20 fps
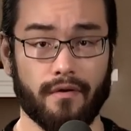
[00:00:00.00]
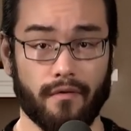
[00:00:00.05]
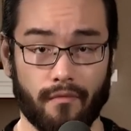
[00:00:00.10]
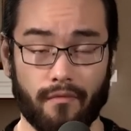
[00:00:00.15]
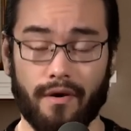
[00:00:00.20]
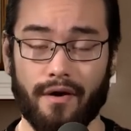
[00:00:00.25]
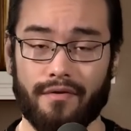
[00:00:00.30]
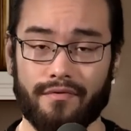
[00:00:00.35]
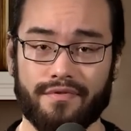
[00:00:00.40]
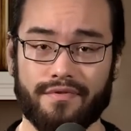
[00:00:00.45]

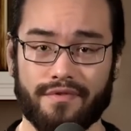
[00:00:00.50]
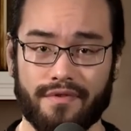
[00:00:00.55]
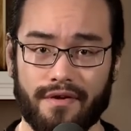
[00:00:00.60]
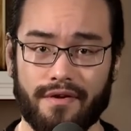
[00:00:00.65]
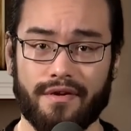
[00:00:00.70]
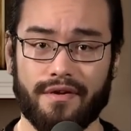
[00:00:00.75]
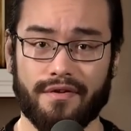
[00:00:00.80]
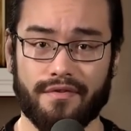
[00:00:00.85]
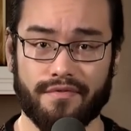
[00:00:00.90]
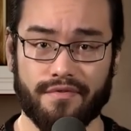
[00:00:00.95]
well
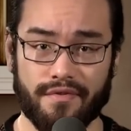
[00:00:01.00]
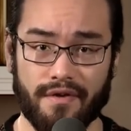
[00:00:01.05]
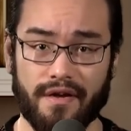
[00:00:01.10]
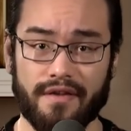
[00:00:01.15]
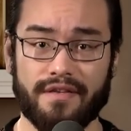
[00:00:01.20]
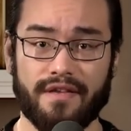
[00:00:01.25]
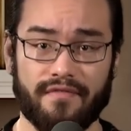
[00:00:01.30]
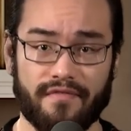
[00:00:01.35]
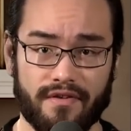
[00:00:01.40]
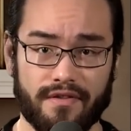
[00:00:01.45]
studied and
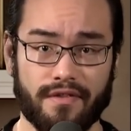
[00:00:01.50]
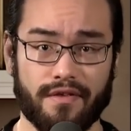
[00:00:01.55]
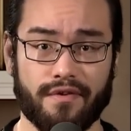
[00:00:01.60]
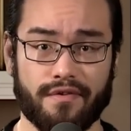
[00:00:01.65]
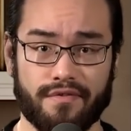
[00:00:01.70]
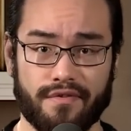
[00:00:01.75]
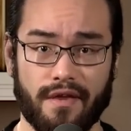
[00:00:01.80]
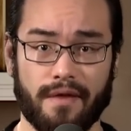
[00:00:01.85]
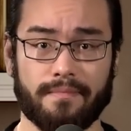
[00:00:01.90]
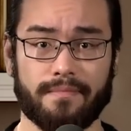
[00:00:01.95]
scientifically
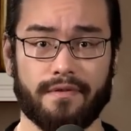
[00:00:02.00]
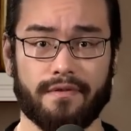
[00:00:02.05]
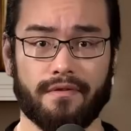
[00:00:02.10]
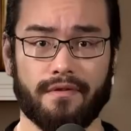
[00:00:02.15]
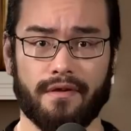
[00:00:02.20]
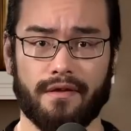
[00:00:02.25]
accepted,